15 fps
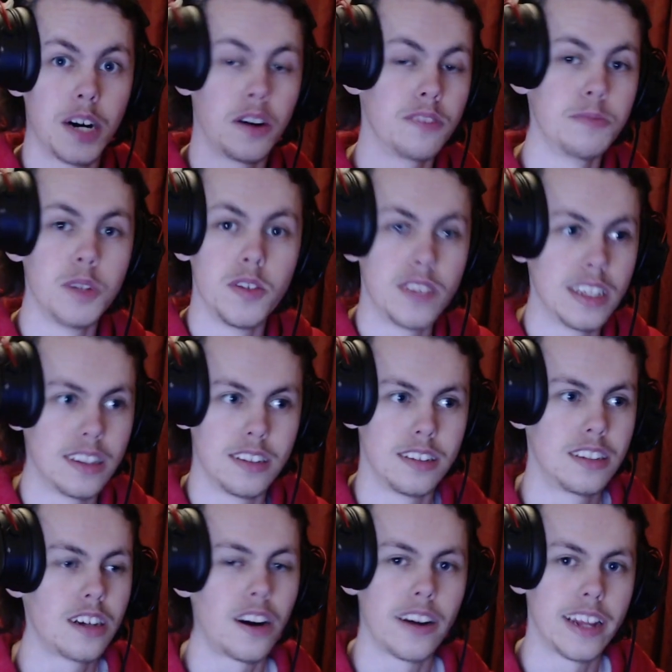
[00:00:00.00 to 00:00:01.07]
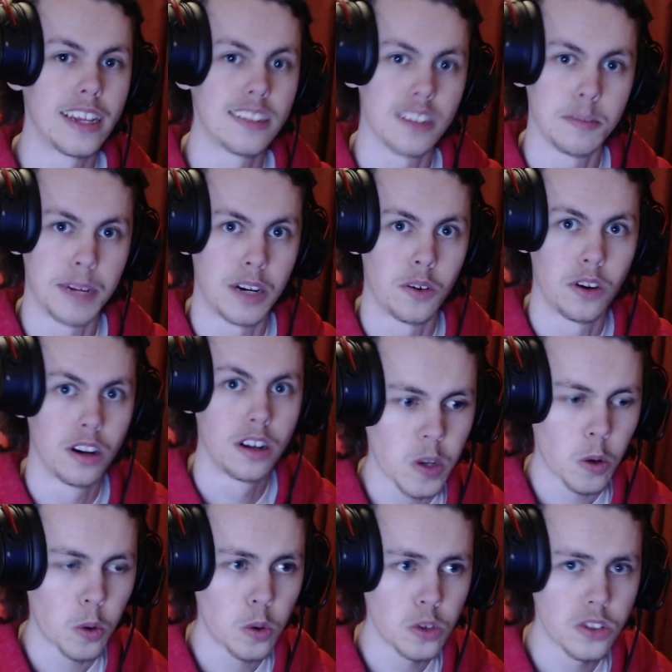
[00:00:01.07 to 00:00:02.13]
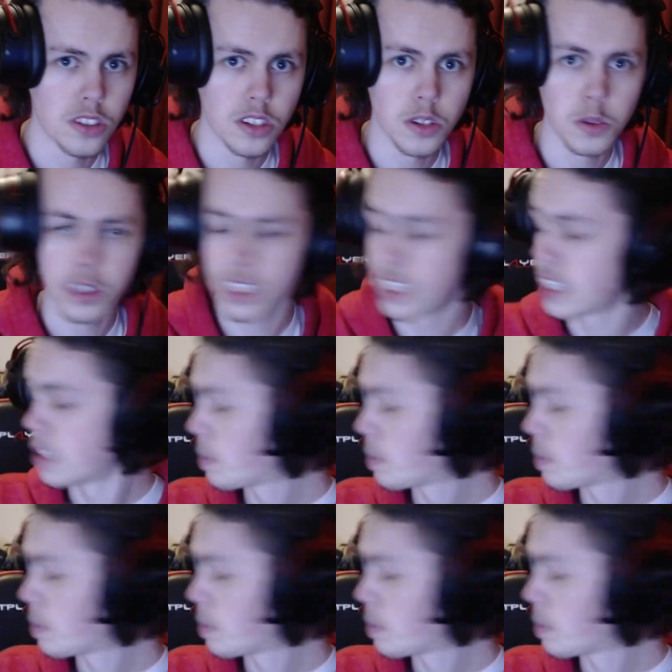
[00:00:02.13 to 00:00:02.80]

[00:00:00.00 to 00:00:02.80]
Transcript: I've moved it the tiniest amount. Also, in the